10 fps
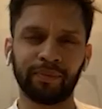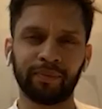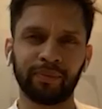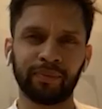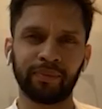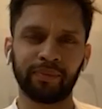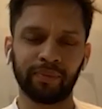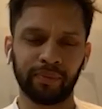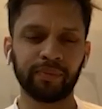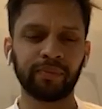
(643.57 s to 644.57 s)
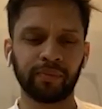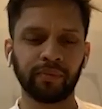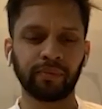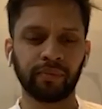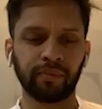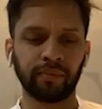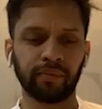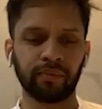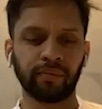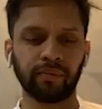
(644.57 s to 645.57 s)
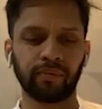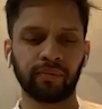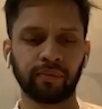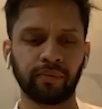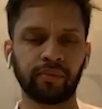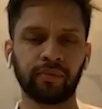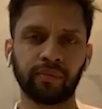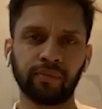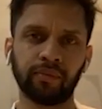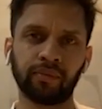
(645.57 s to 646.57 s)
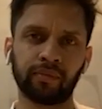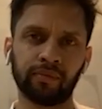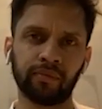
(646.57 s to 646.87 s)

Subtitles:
No words are spoken by the person on screen.